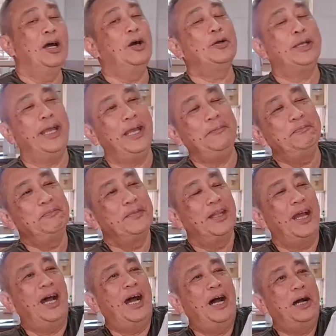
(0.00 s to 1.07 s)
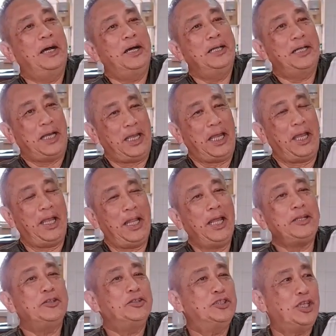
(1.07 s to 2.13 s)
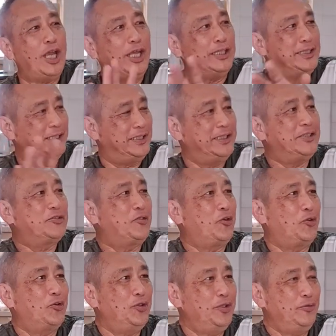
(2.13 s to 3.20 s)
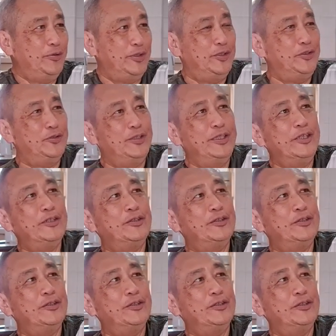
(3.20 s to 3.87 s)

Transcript: Okay. I like to share a certain story with you.